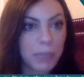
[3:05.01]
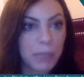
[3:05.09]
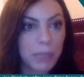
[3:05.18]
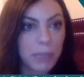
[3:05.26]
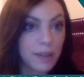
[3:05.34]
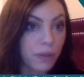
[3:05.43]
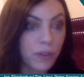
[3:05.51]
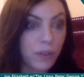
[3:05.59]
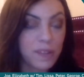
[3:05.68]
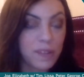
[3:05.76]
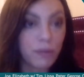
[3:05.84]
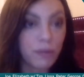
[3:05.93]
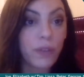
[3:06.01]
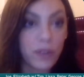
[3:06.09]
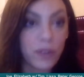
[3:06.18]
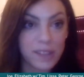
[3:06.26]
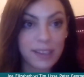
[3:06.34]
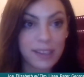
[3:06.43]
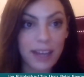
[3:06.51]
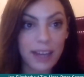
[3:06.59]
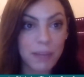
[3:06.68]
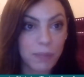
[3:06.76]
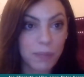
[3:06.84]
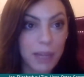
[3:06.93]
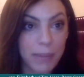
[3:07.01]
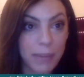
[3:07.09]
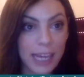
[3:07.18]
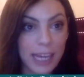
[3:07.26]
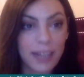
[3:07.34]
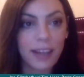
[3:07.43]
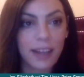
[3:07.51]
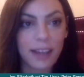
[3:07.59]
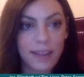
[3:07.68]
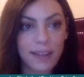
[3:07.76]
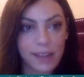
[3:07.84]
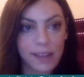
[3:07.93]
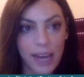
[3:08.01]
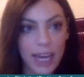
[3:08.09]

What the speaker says: because they were refusing to let him come in unless